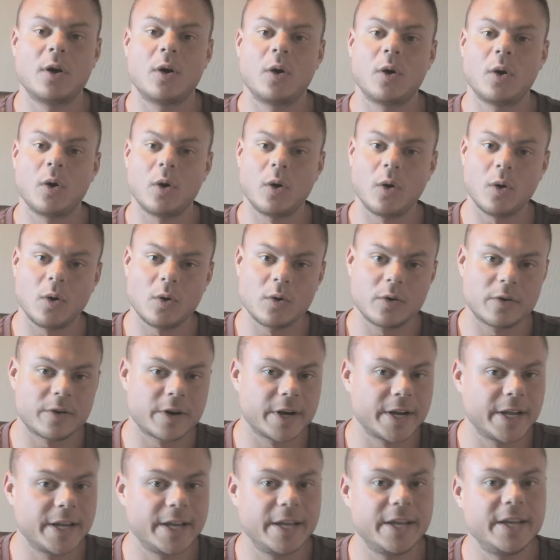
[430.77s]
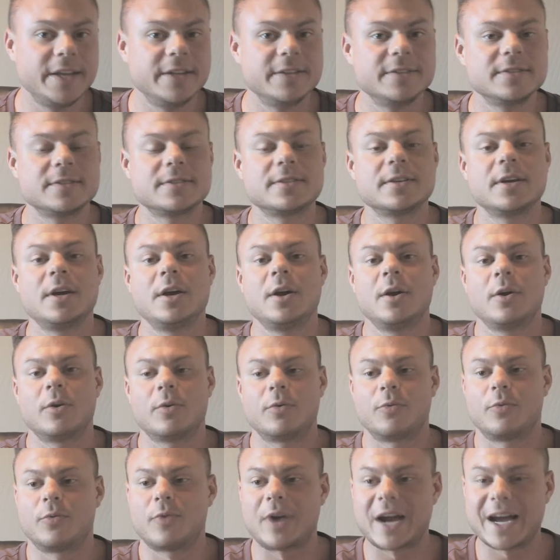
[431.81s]
whole grains,
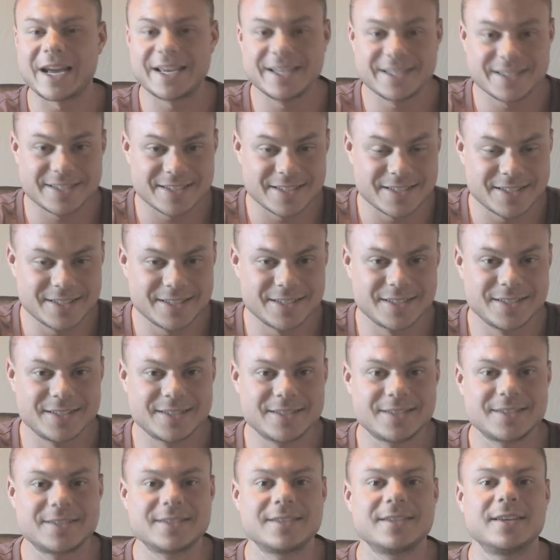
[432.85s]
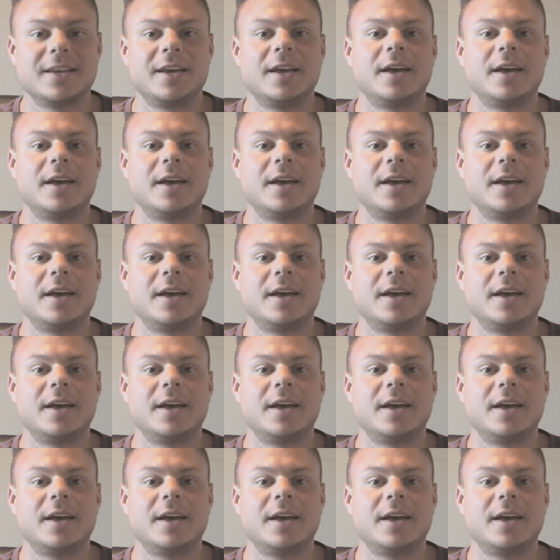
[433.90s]
rices,